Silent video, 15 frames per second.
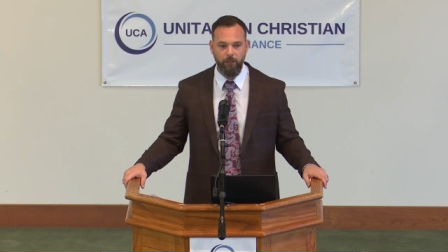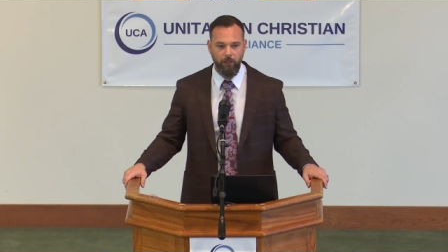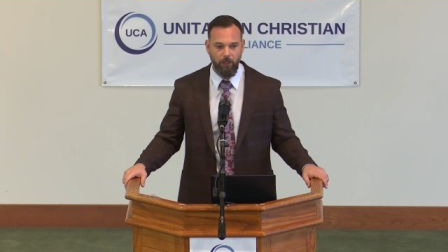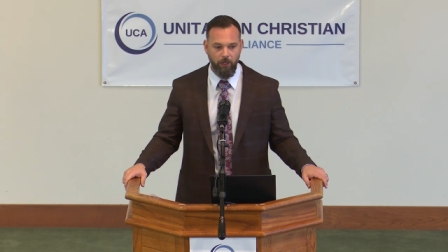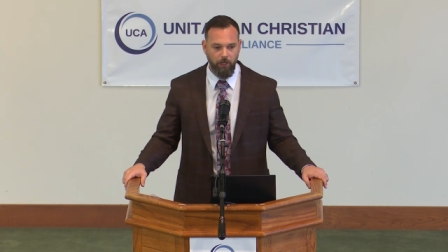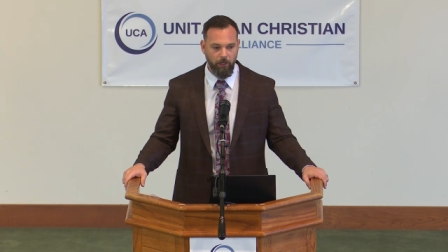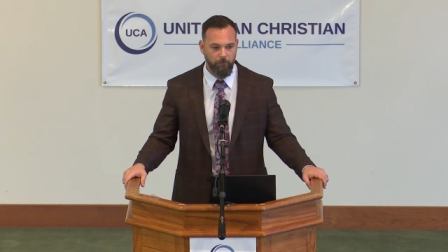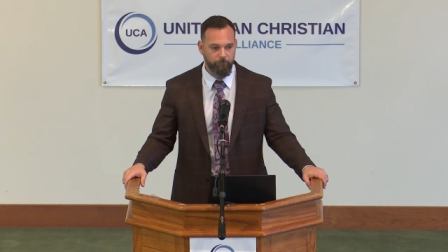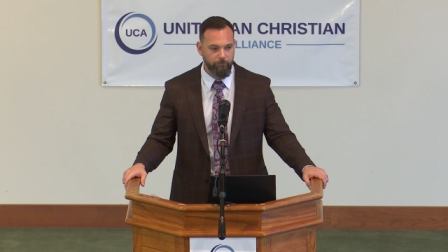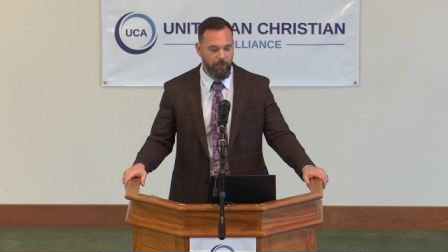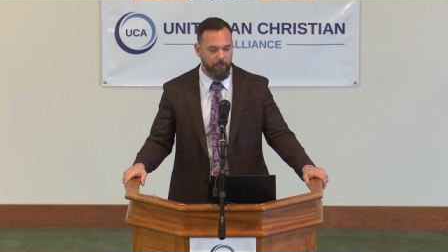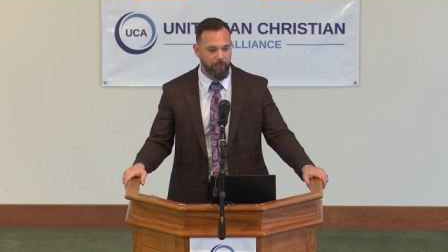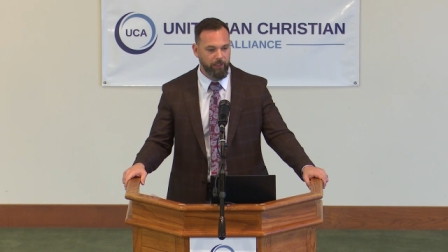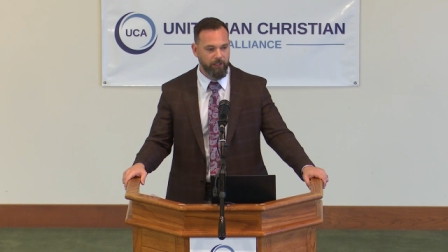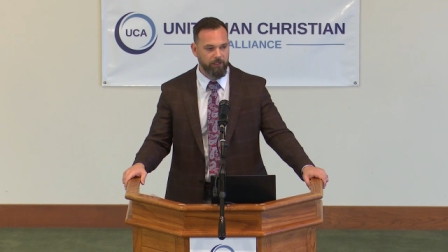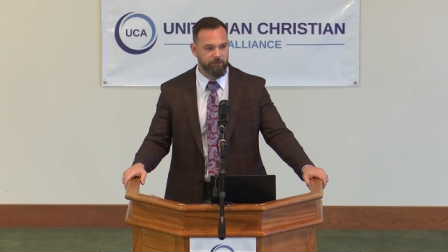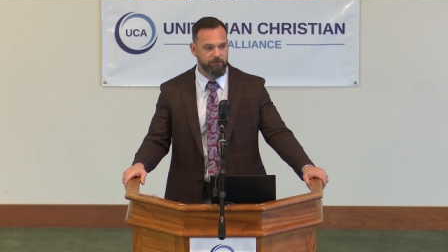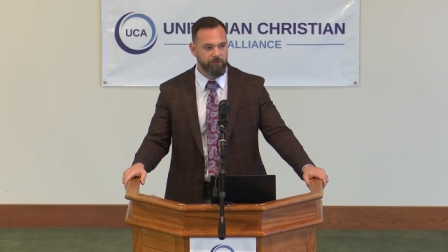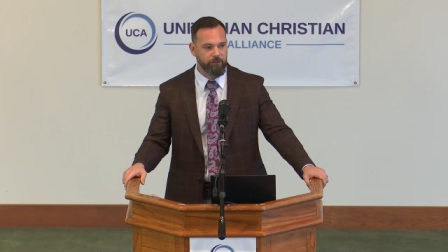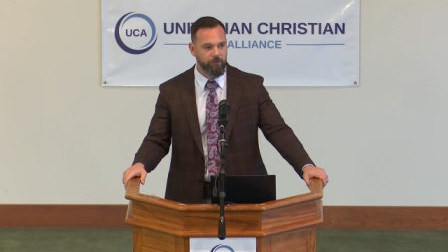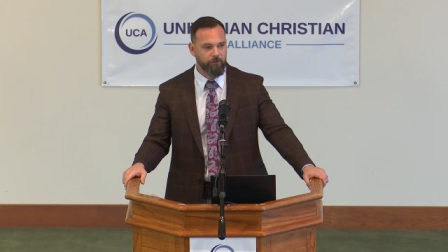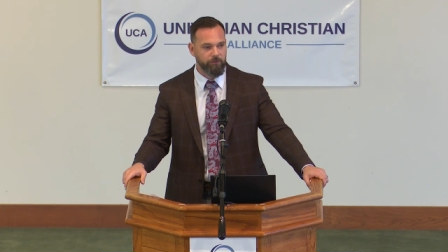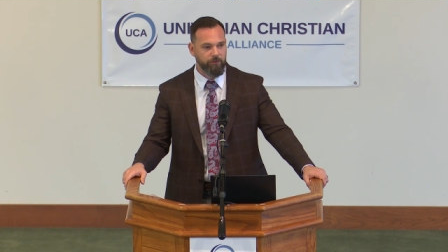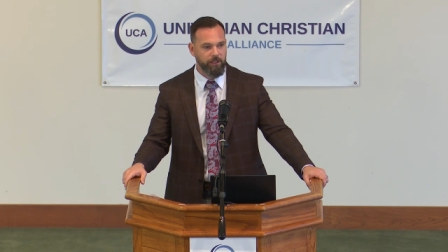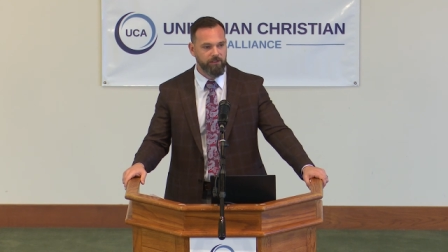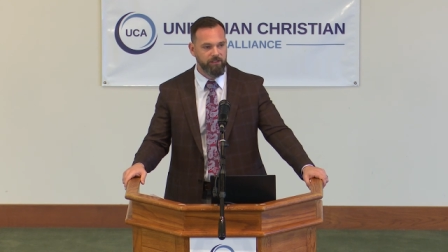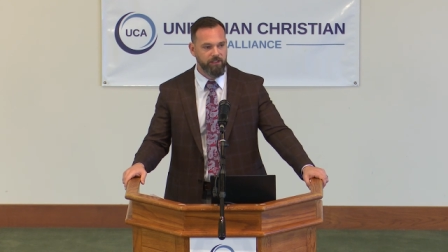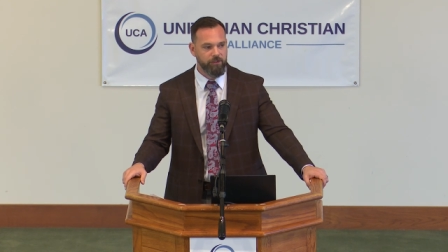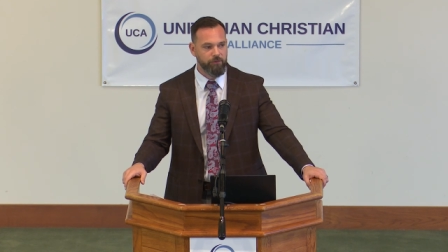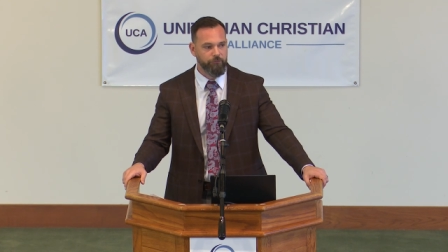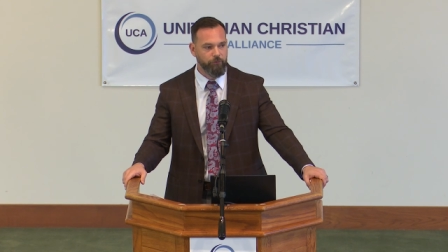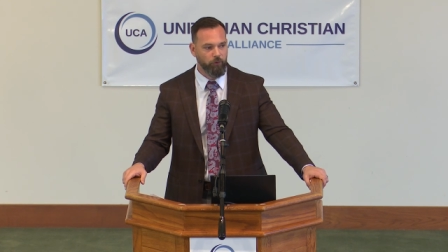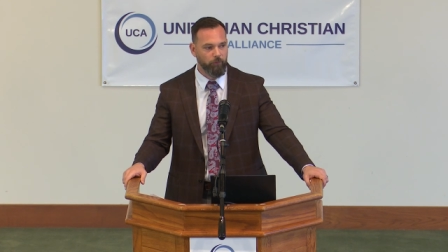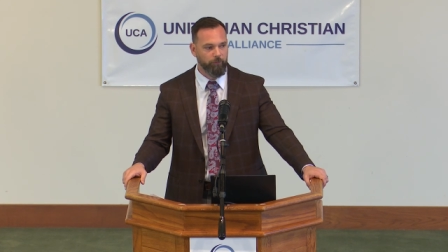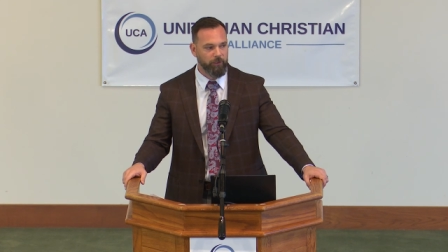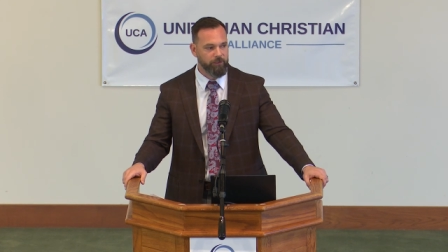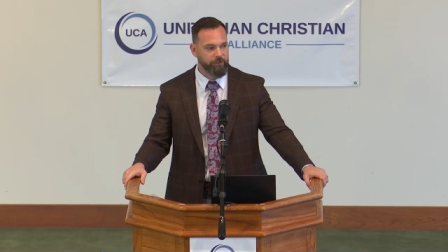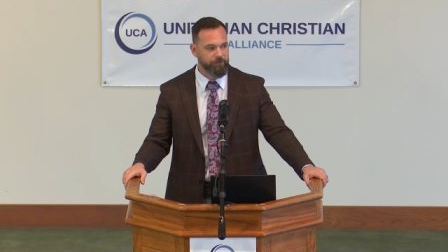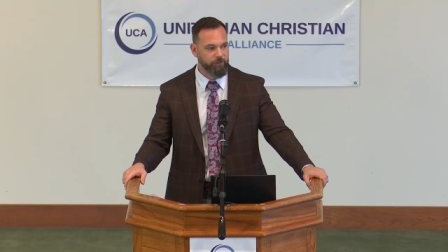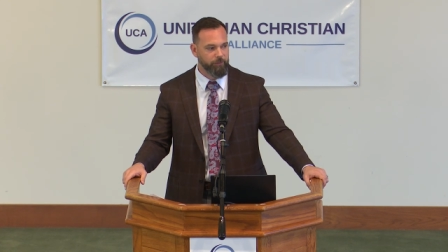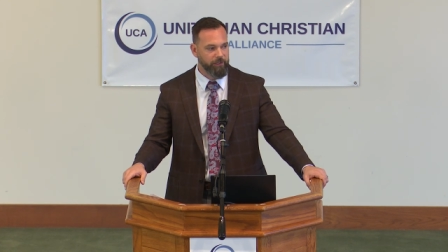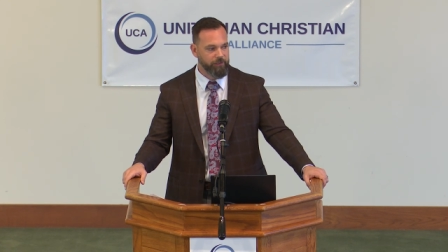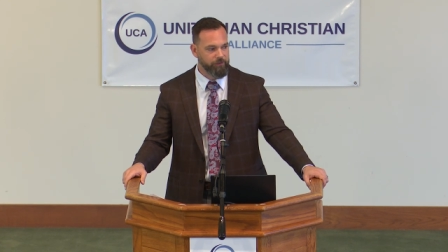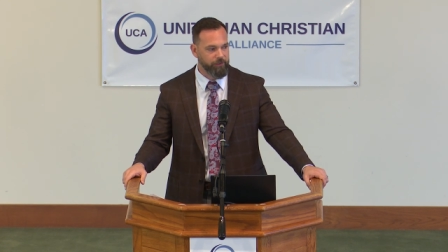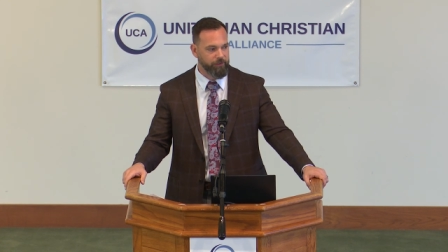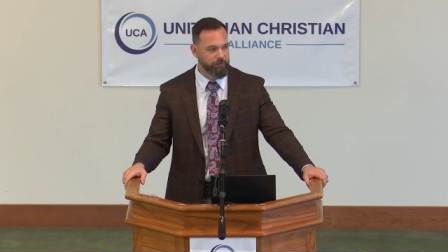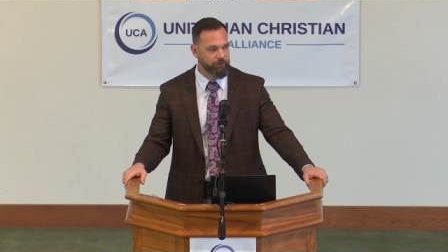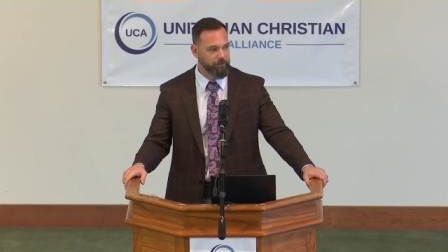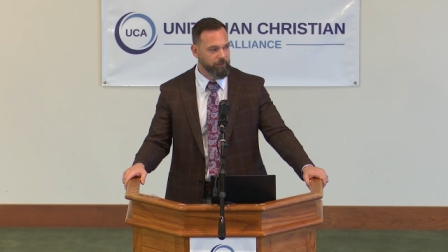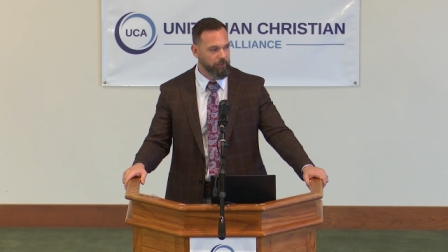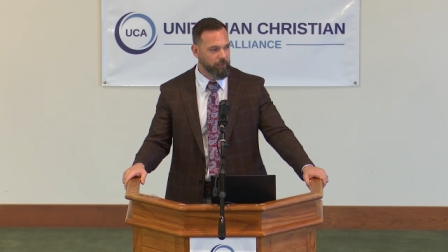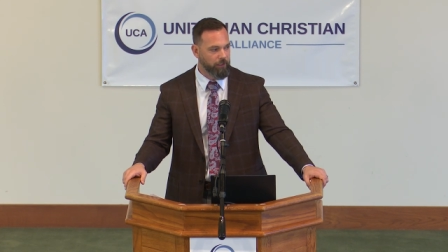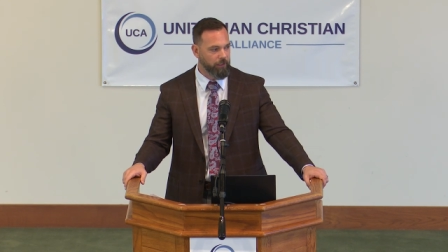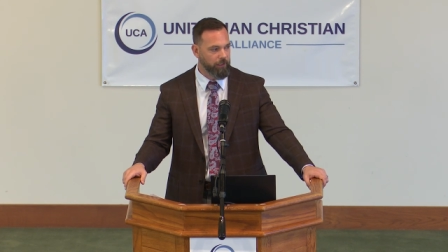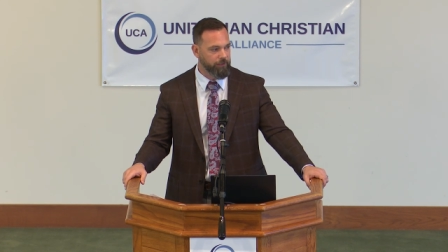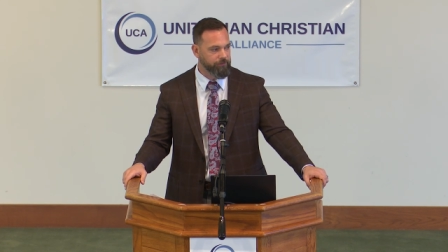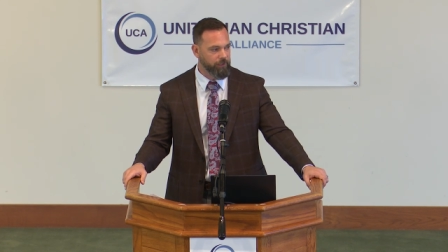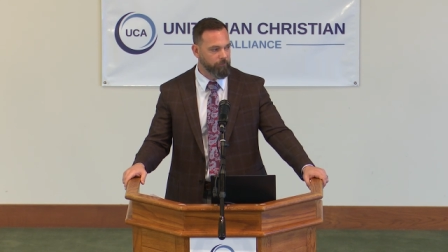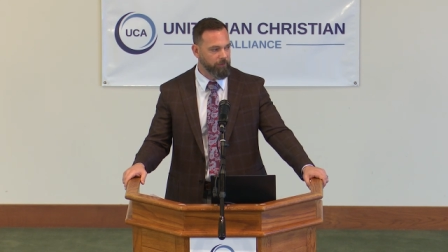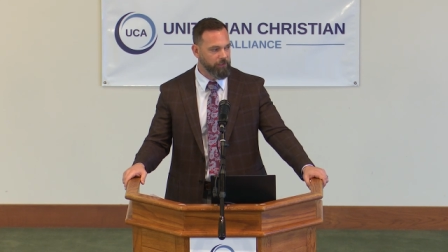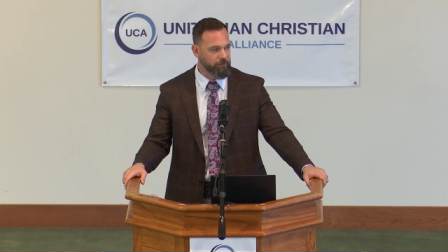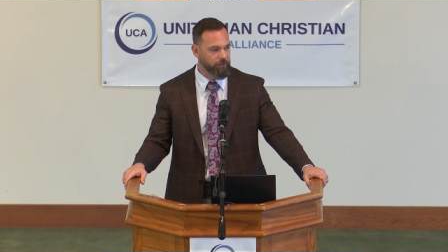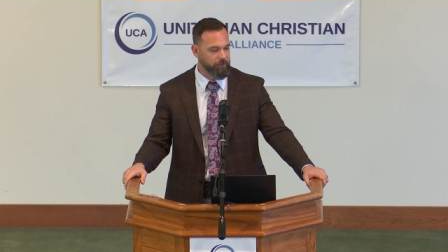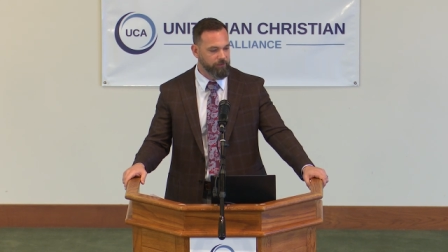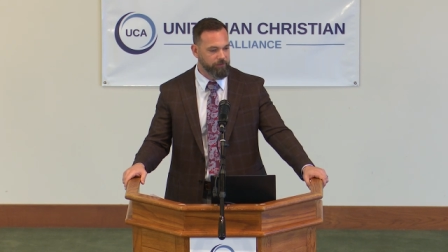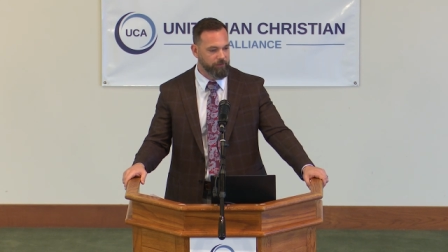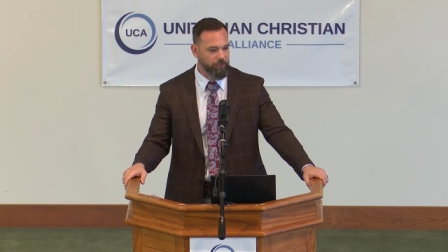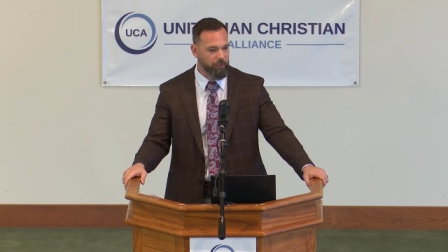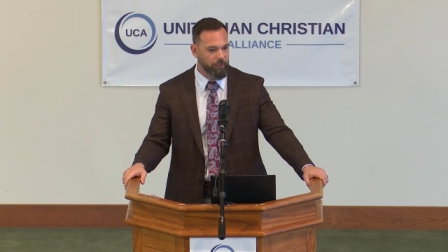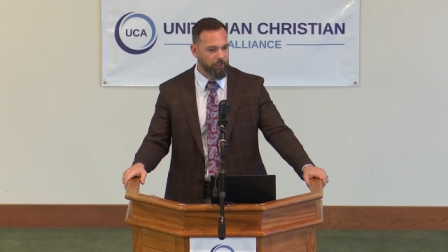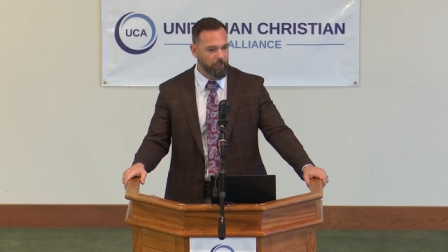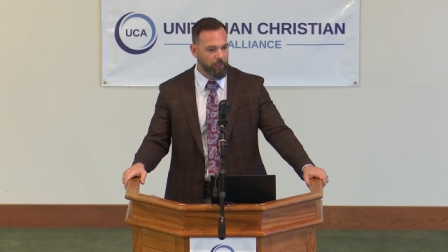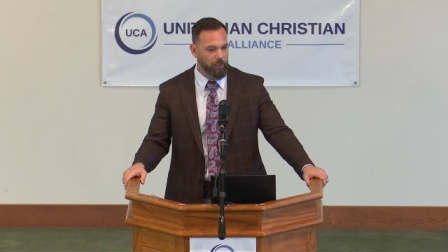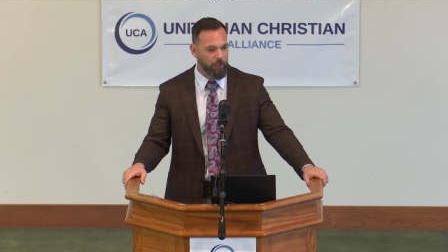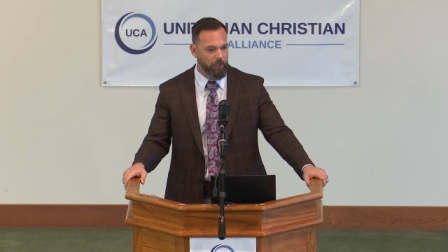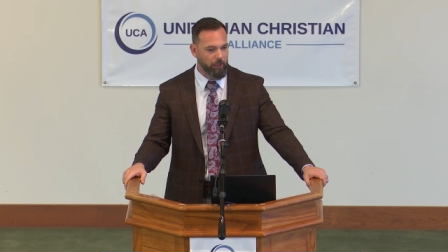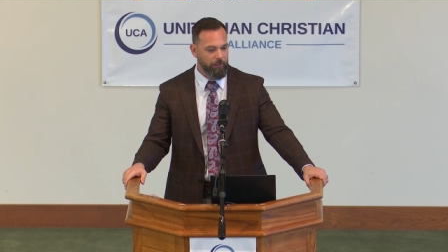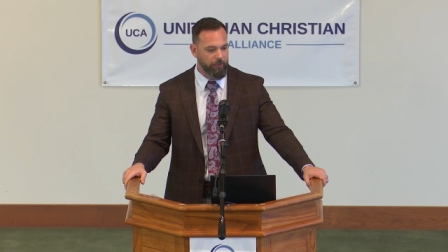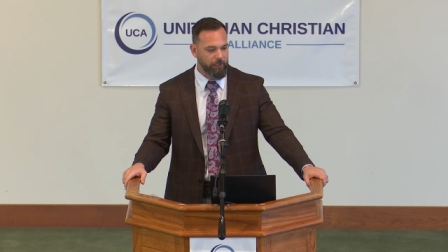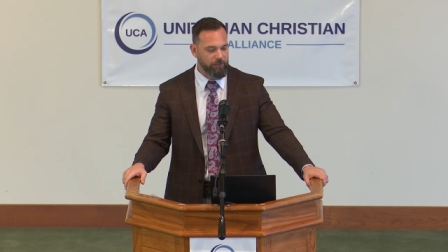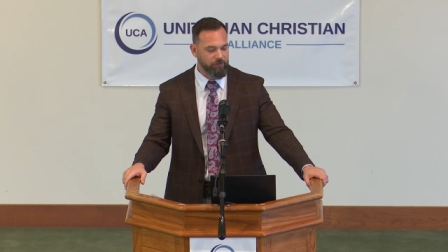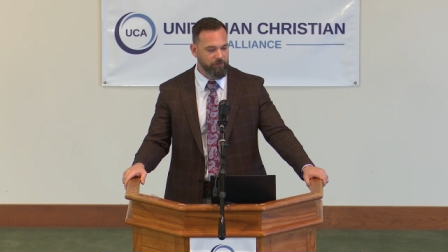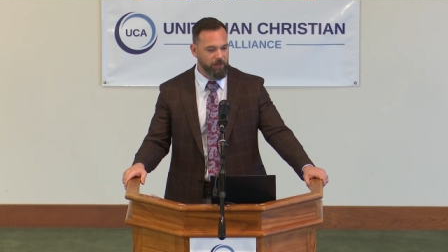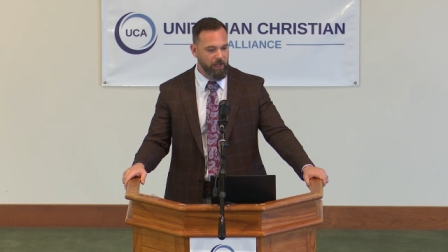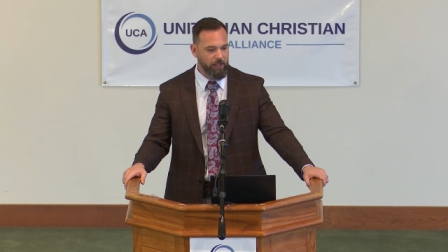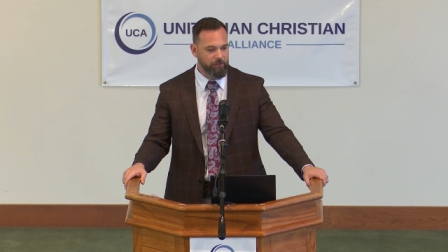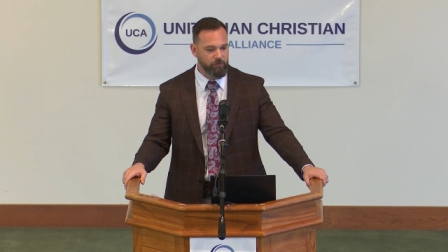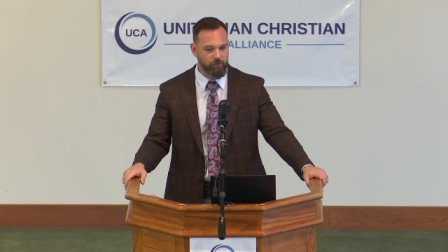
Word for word: um, and they teach full participation, uh, as I mentioned. Uh, it's not